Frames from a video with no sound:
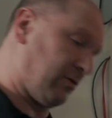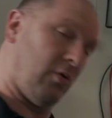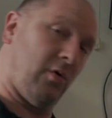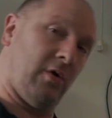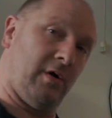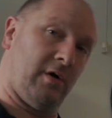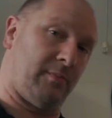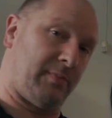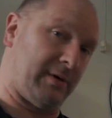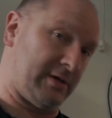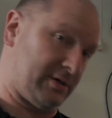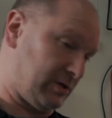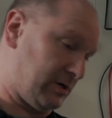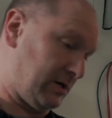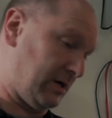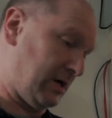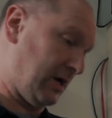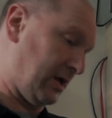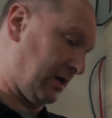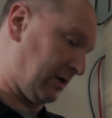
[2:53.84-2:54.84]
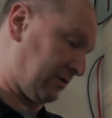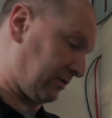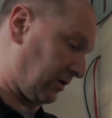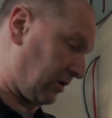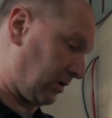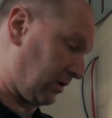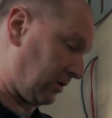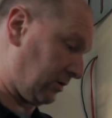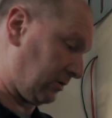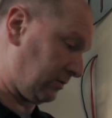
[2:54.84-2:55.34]
no oil pressure on it and it's
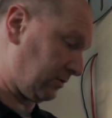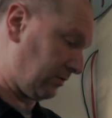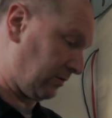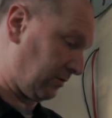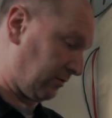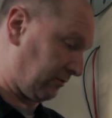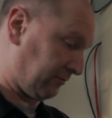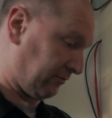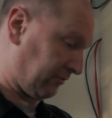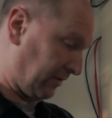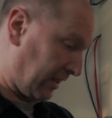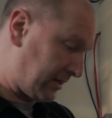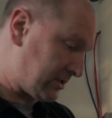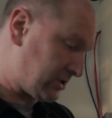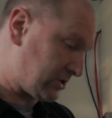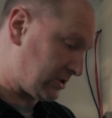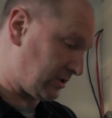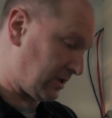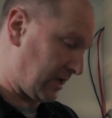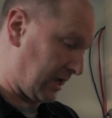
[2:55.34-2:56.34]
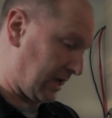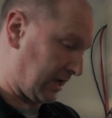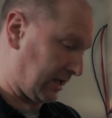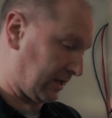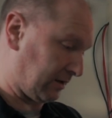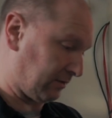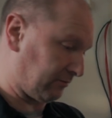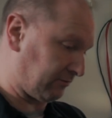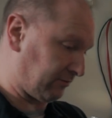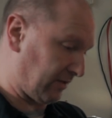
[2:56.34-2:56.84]
all flush
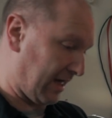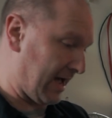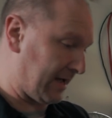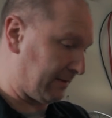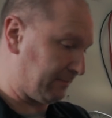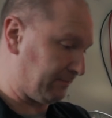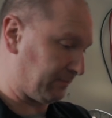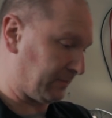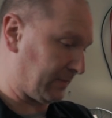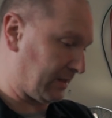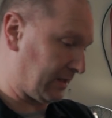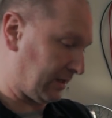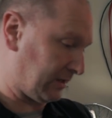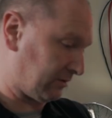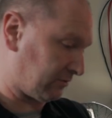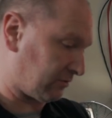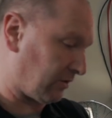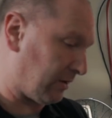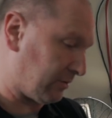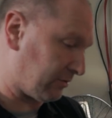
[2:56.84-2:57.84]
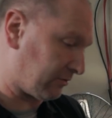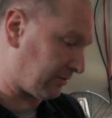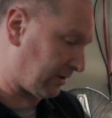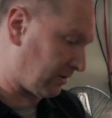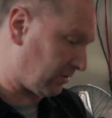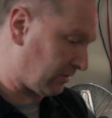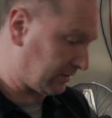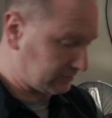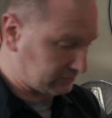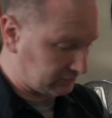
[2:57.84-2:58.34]
and flat. And so I was
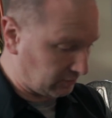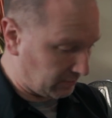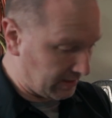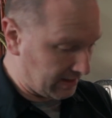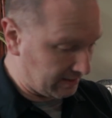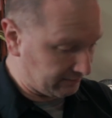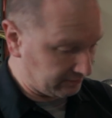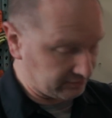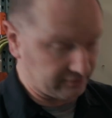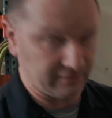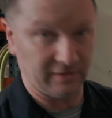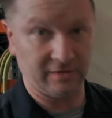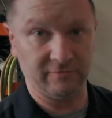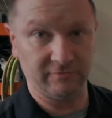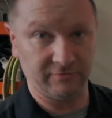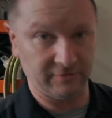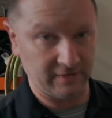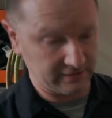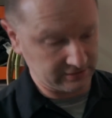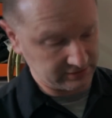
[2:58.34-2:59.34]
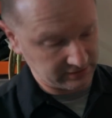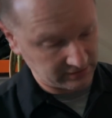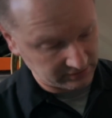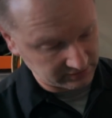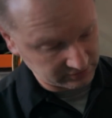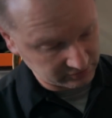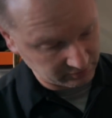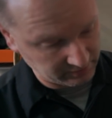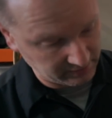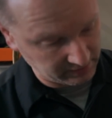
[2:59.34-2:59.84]
like, okay, so we have it sitting flush. It
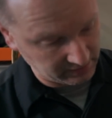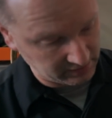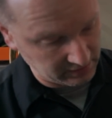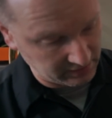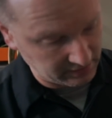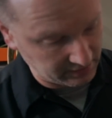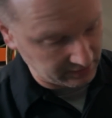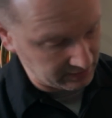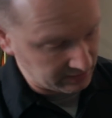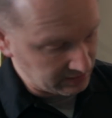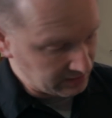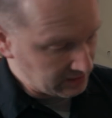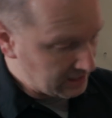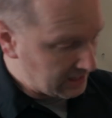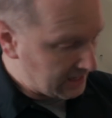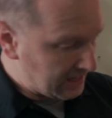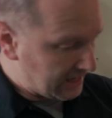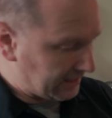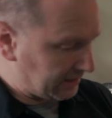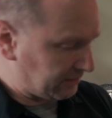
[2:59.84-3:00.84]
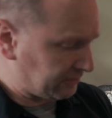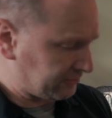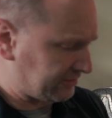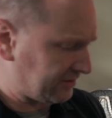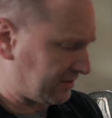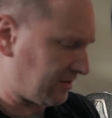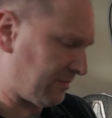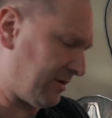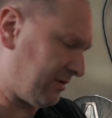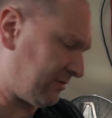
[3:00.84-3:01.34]
looks really good. And I was
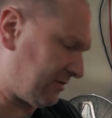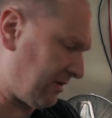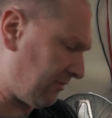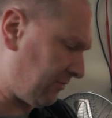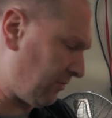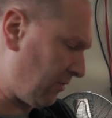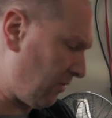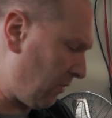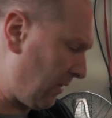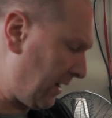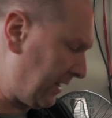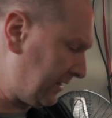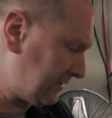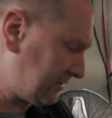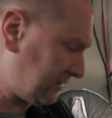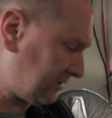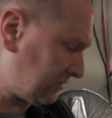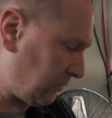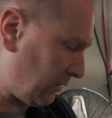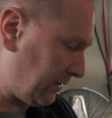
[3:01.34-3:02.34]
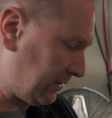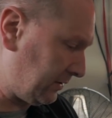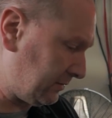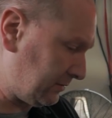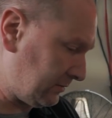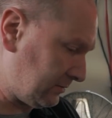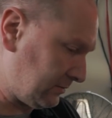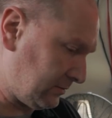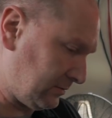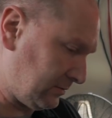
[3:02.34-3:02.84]
thinking to myself, well, why does this one,